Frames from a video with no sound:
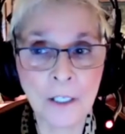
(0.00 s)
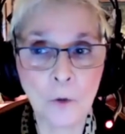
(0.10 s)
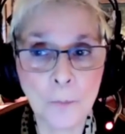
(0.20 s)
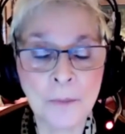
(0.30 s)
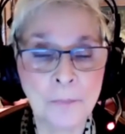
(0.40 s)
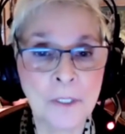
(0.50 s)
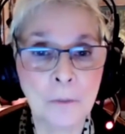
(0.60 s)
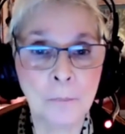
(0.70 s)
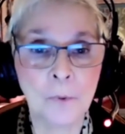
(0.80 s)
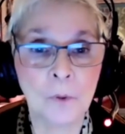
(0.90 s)
helping
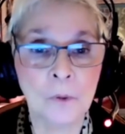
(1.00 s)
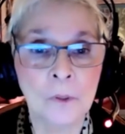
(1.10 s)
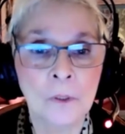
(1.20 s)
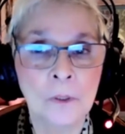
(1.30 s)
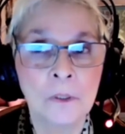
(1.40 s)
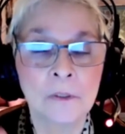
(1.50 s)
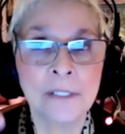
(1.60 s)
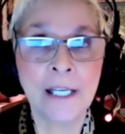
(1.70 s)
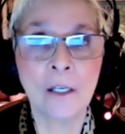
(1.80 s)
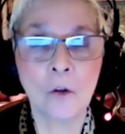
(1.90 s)
people
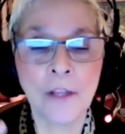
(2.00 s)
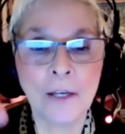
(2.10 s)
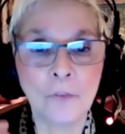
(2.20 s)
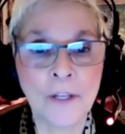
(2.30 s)
now that